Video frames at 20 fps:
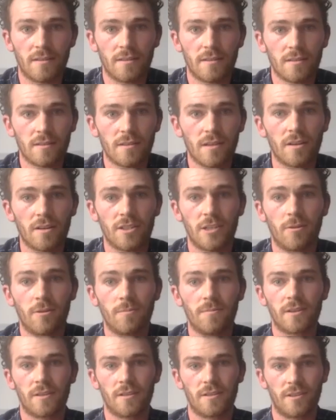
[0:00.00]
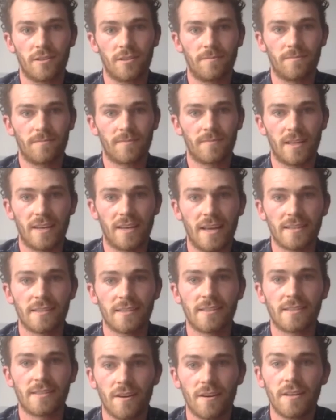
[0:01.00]
touchy one because they're
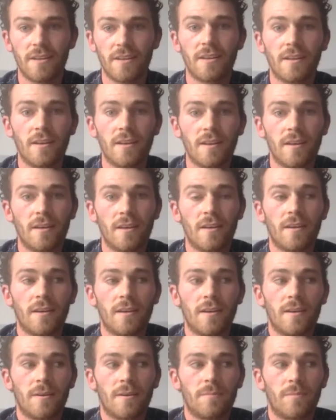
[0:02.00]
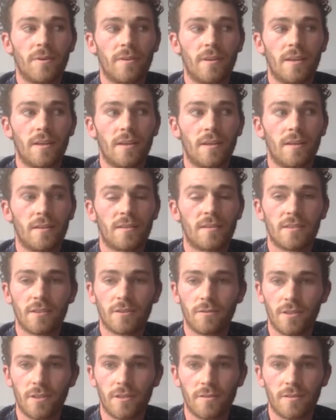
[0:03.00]
necessary, but the
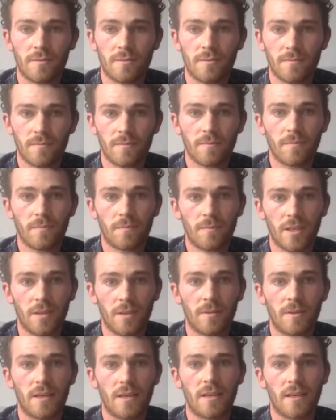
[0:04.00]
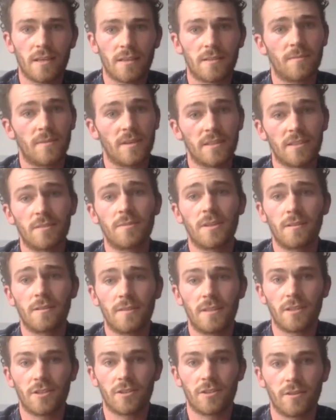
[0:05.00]
single-use PPE is a bit of an
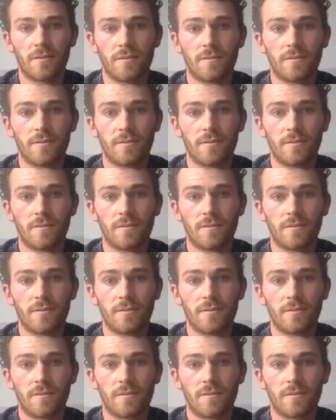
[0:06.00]
issue.